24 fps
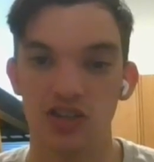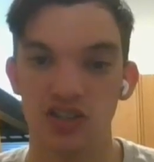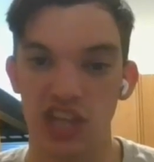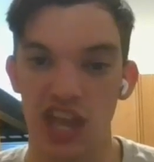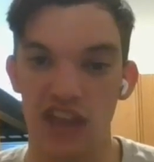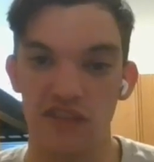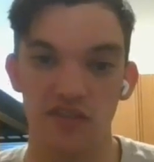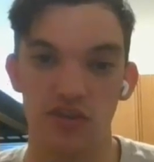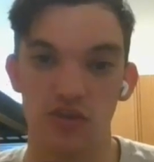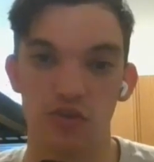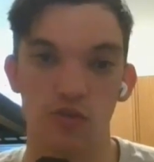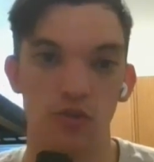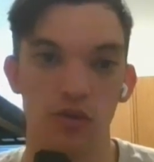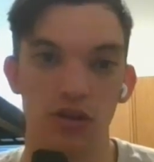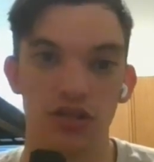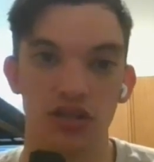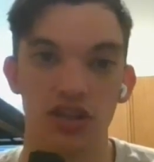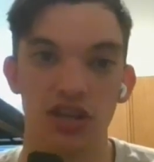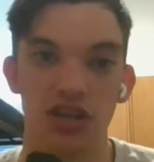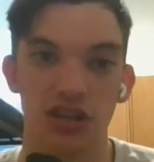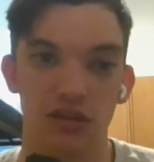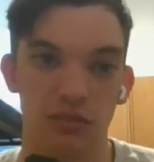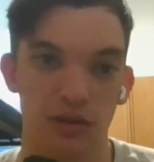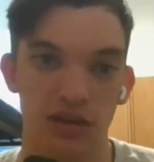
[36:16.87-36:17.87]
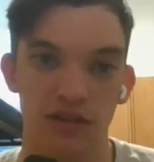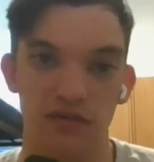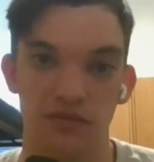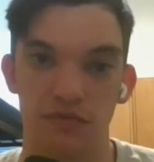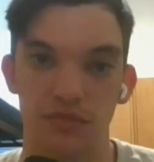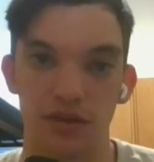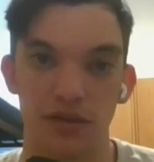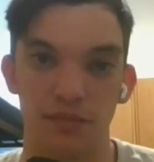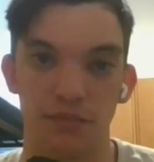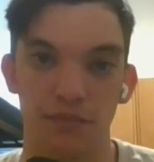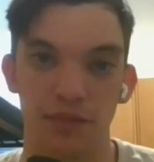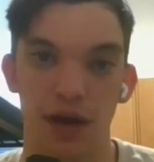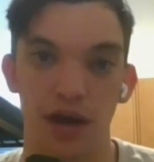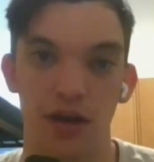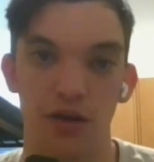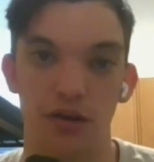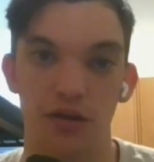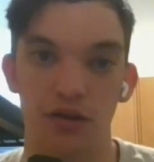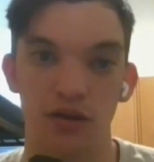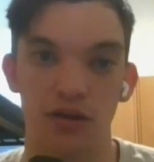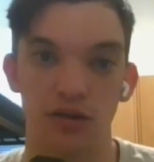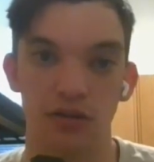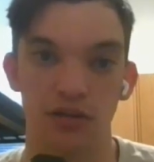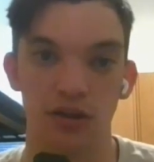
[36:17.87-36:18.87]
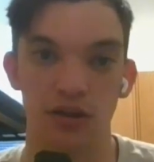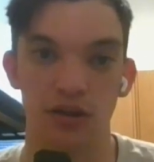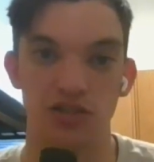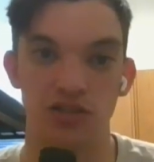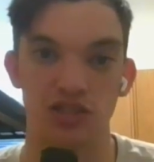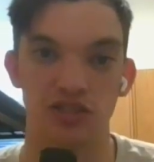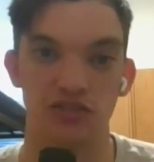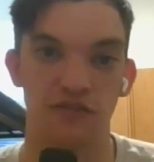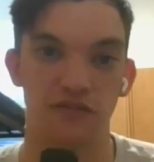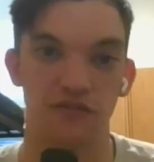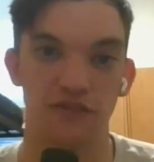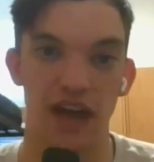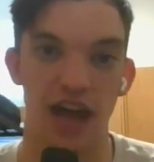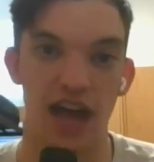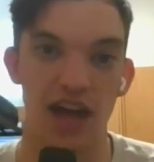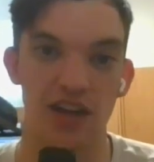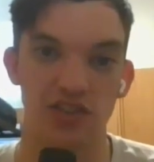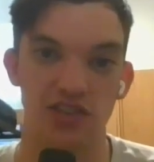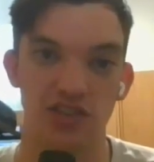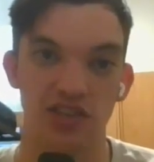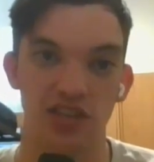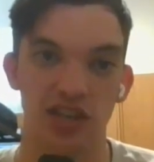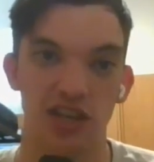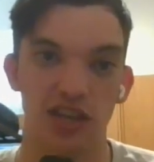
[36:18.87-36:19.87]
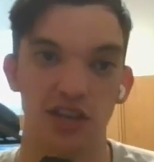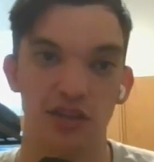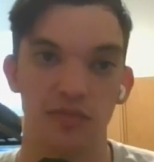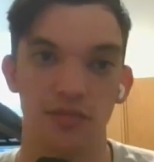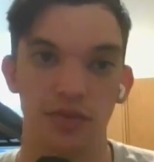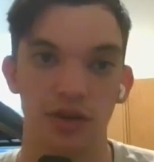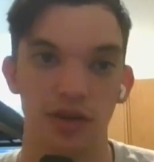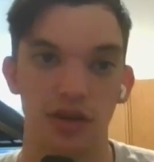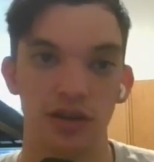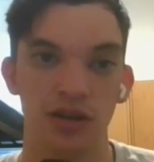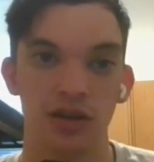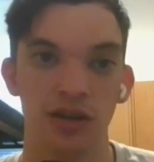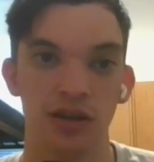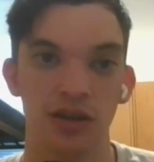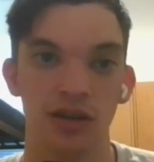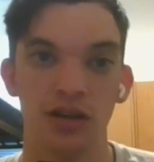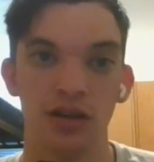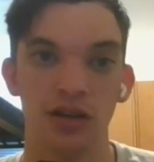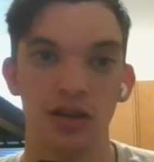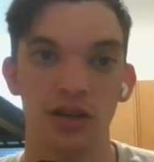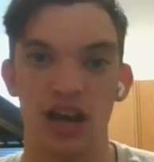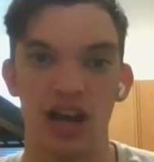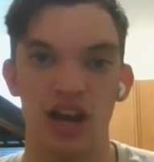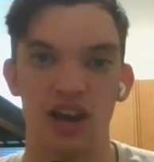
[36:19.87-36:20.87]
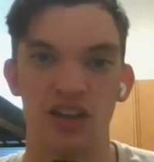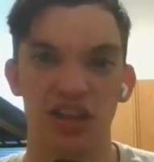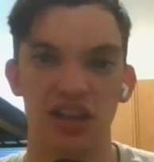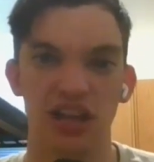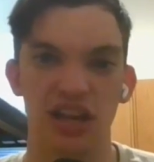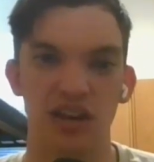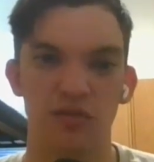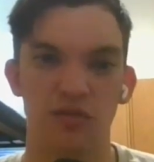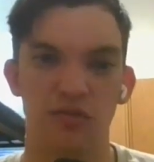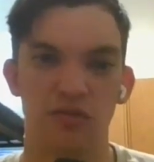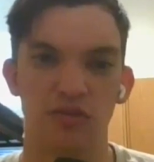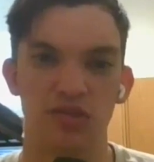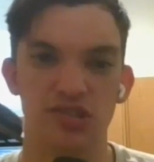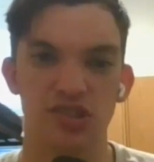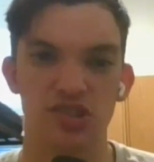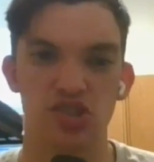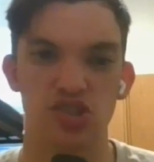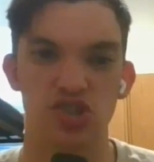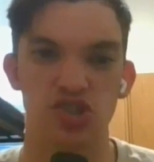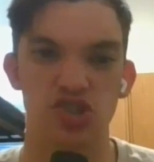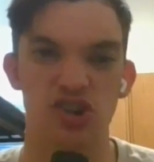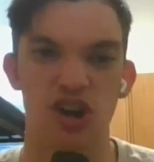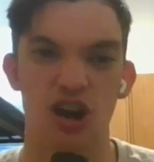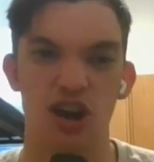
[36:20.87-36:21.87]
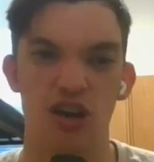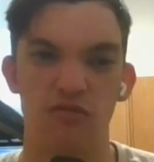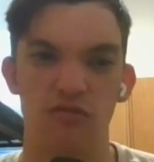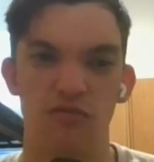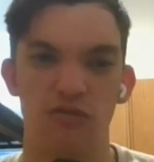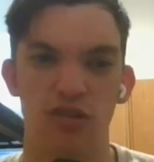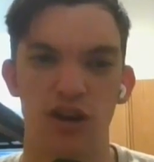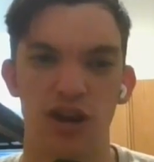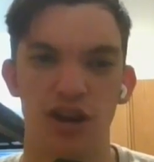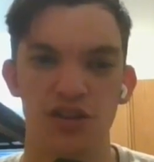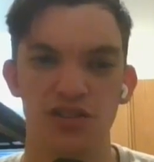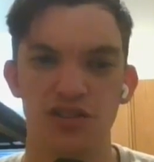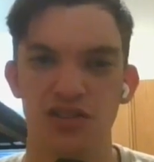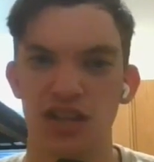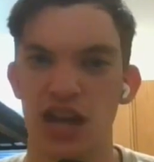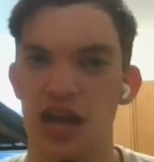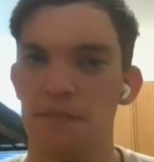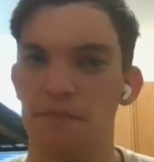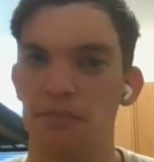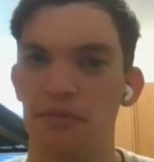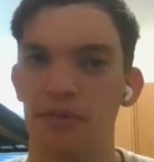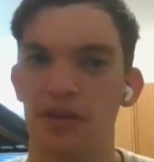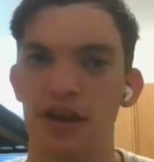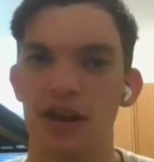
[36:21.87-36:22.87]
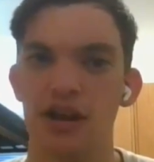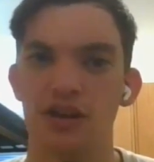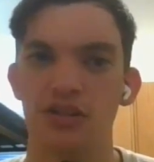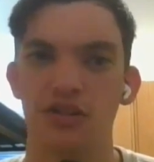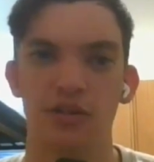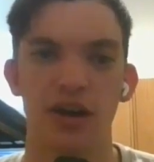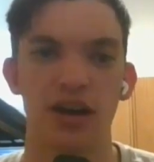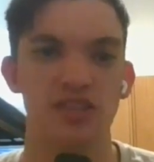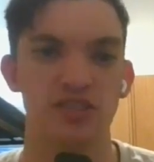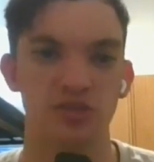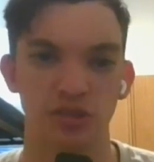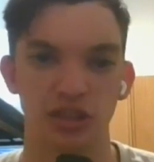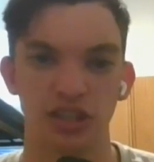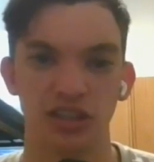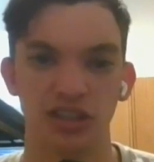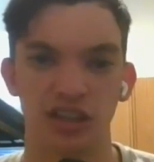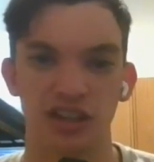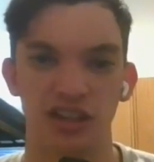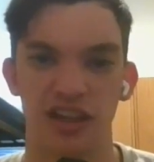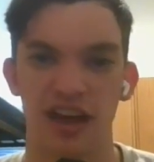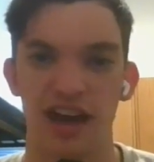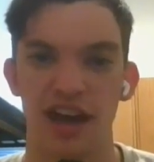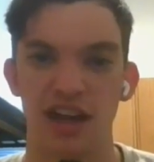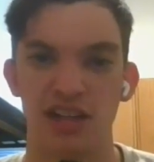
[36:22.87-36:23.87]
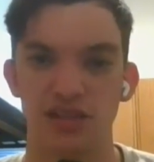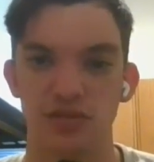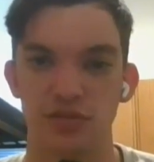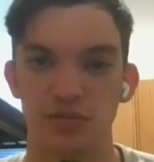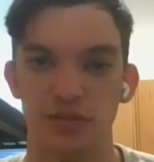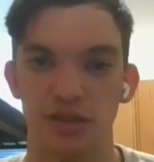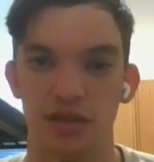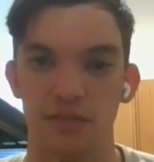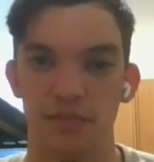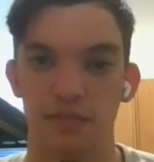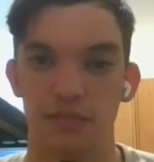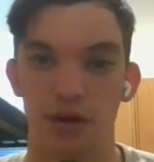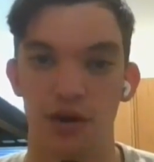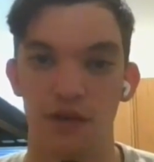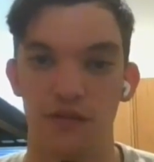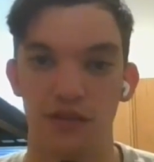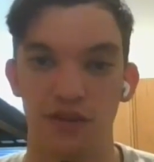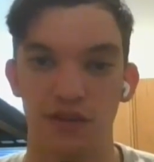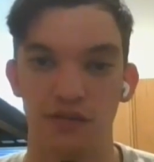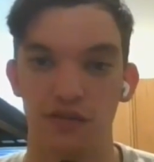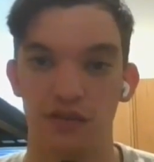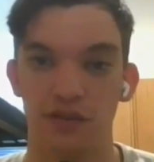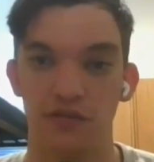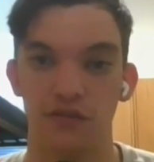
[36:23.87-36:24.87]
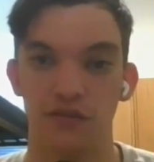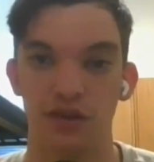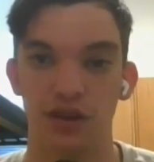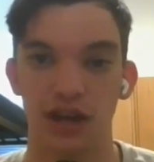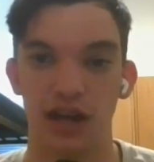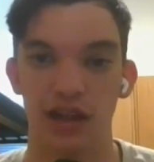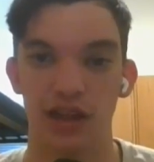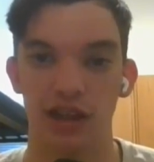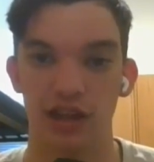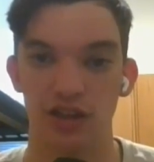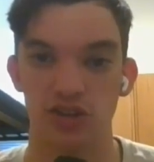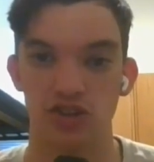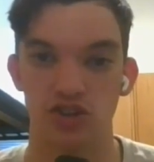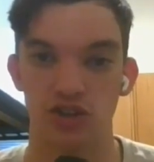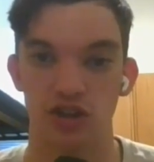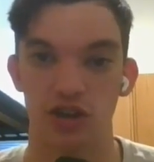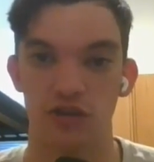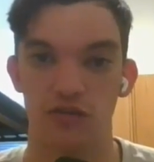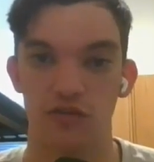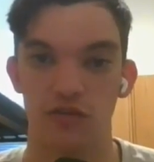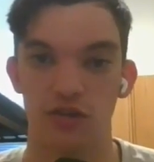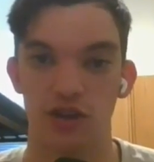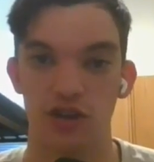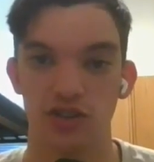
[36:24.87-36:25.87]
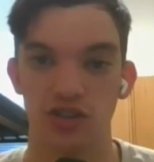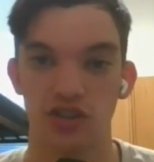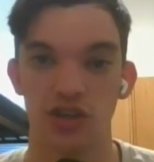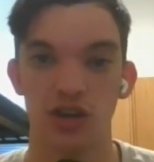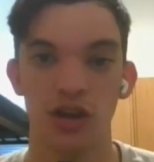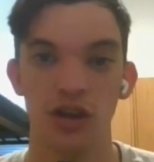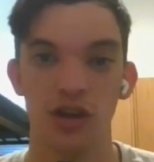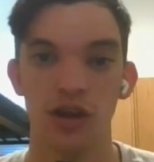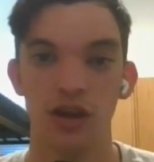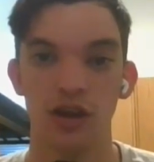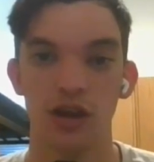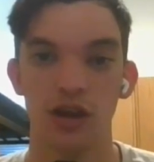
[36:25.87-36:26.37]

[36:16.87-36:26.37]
Xavier Worthy could even be better because he's fast as hell, but I don't think anyone wants a John Ross type player, though I do think the Lions would be the perfect for a guy like a John Ross